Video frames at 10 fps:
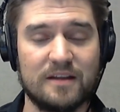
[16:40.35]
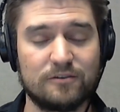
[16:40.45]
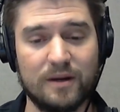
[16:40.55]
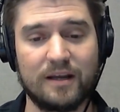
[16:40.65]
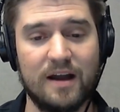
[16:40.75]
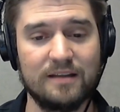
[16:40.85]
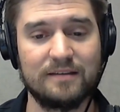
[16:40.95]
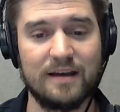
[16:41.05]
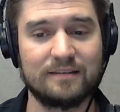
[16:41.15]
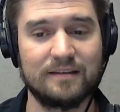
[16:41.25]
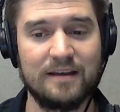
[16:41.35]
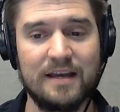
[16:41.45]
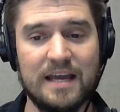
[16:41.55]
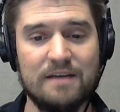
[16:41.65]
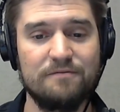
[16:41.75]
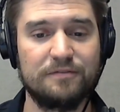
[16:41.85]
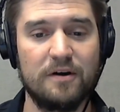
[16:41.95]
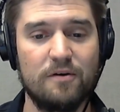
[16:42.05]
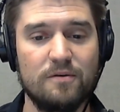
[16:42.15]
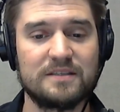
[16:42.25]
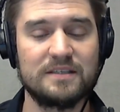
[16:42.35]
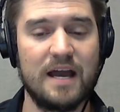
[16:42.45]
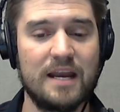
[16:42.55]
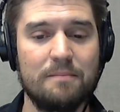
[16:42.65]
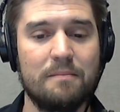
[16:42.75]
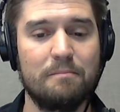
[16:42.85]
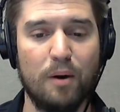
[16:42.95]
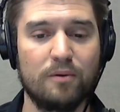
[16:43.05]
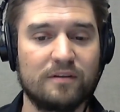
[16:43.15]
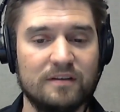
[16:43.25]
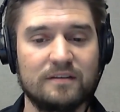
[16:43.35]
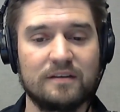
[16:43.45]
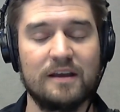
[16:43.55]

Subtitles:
That's right, contest info, sign-up bonuses.